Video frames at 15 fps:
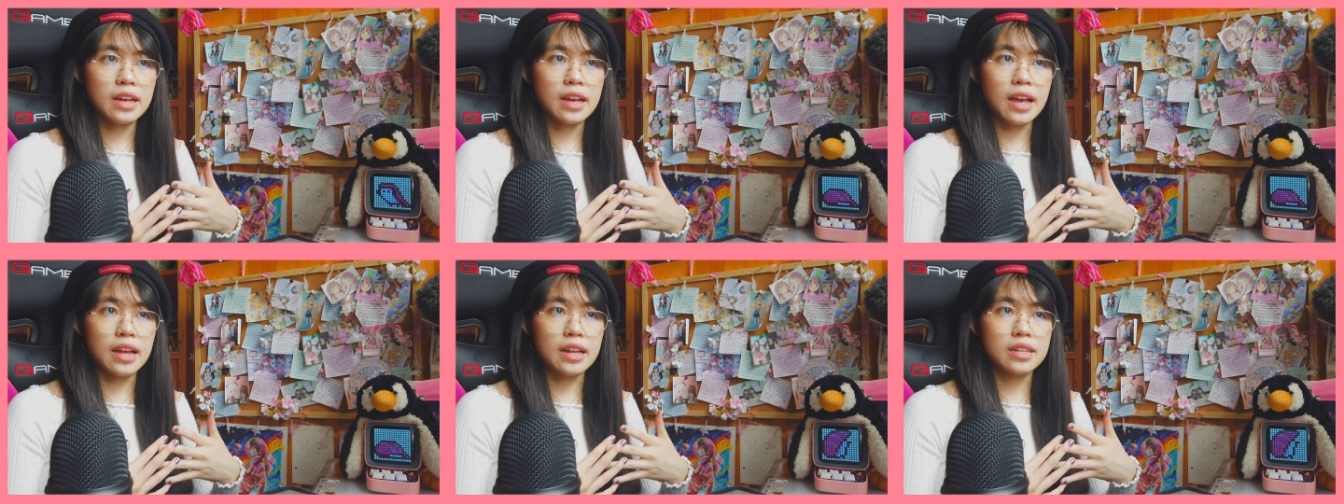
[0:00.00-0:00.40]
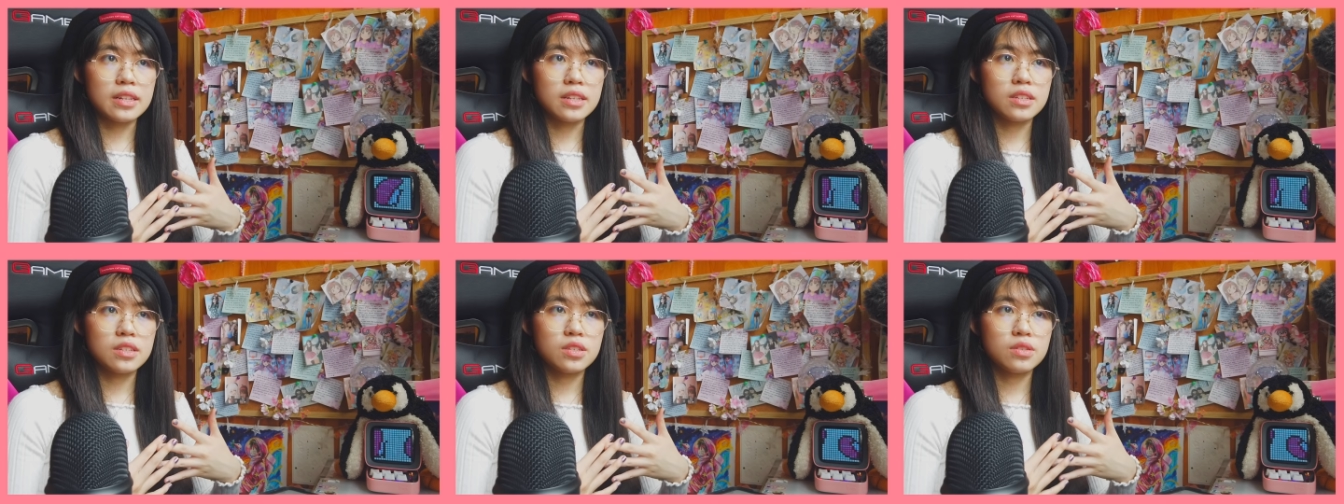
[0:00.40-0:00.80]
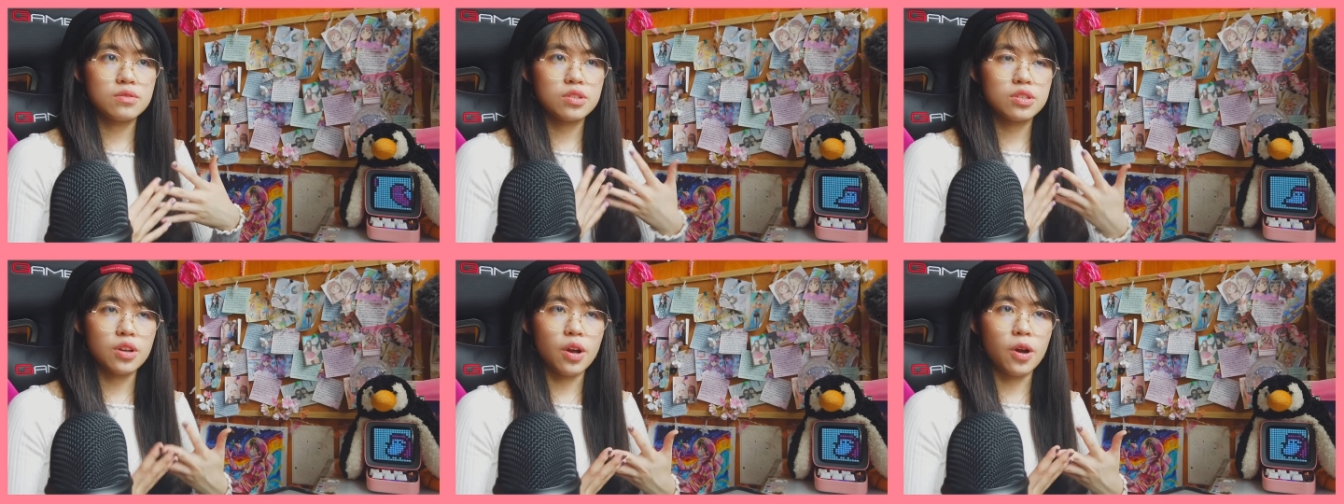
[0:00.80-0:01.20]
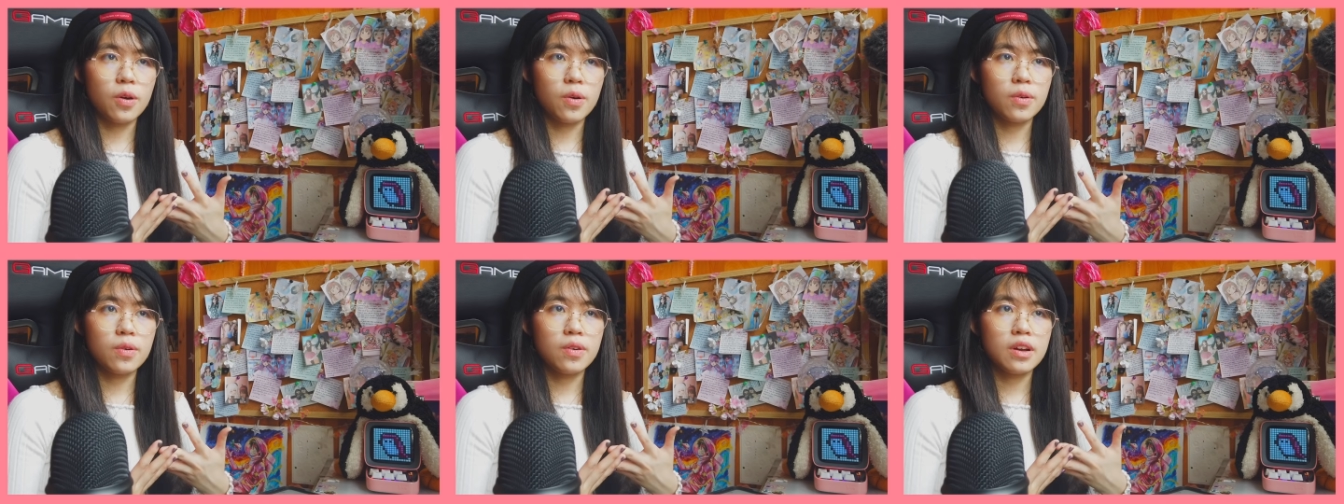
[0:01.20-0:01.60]
And to
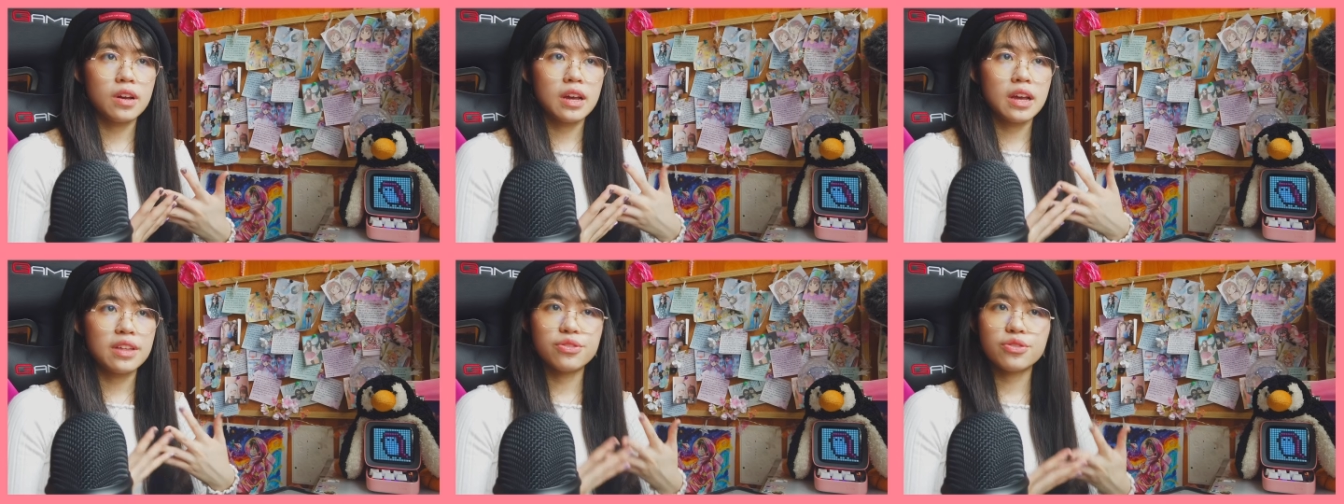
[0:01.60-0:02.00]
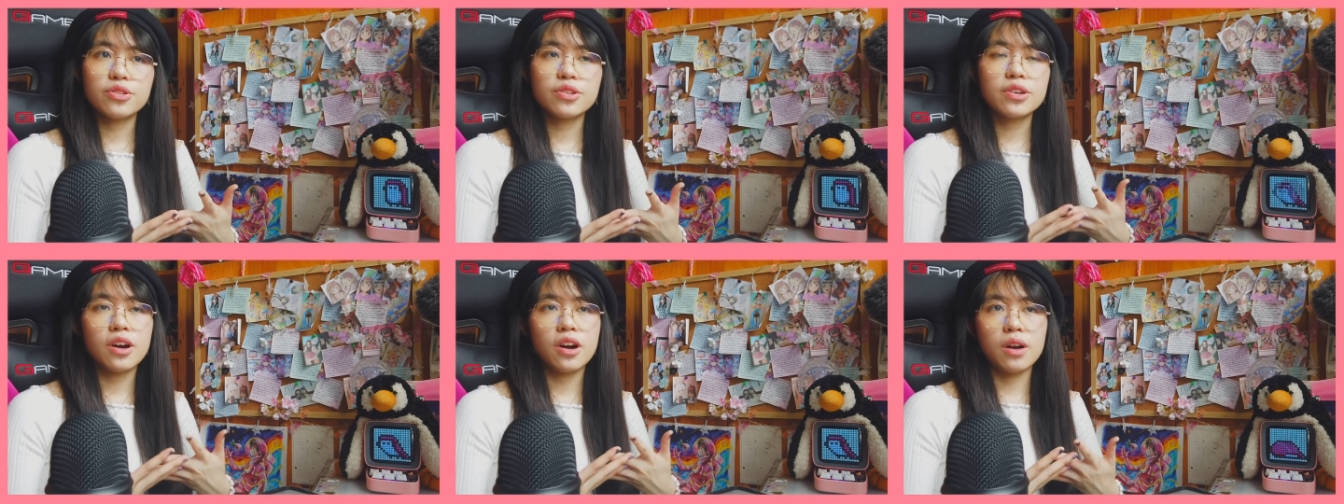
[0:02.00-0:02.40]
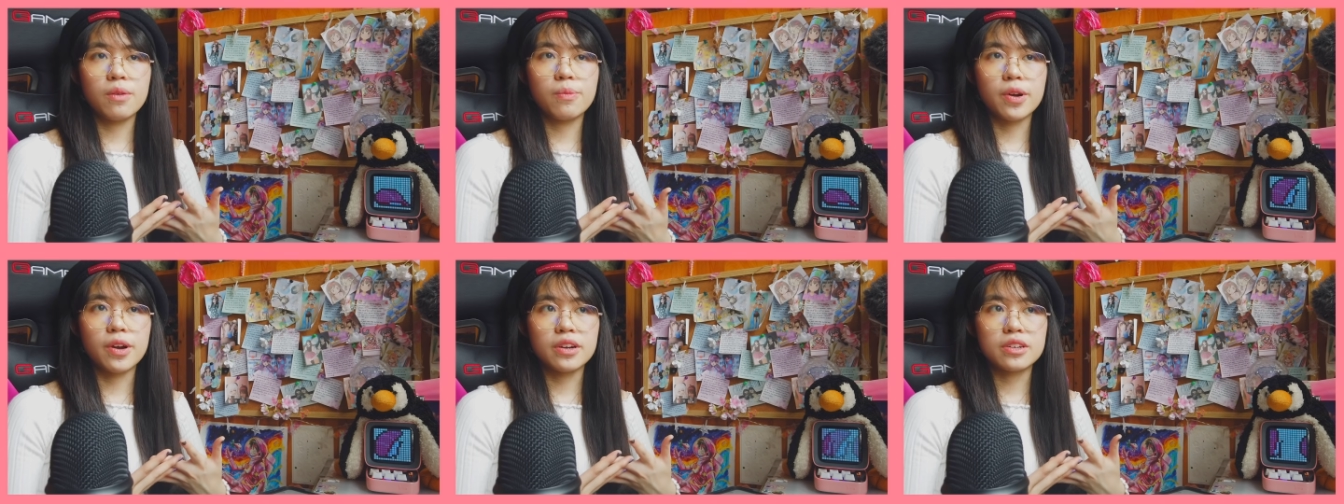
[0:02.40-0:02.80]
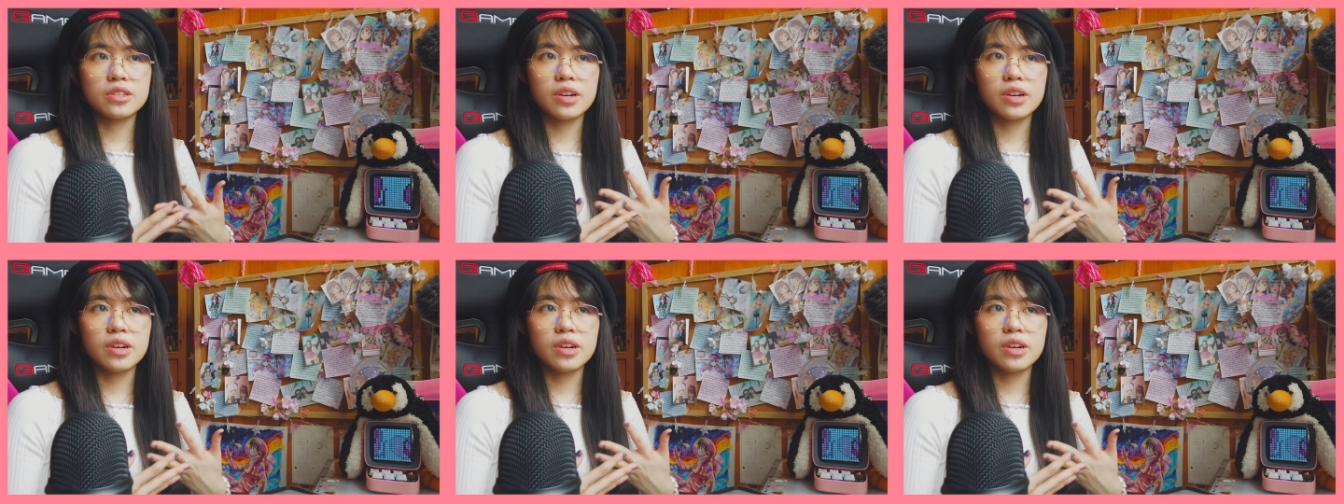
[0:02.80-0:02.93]
show, and through your artwork,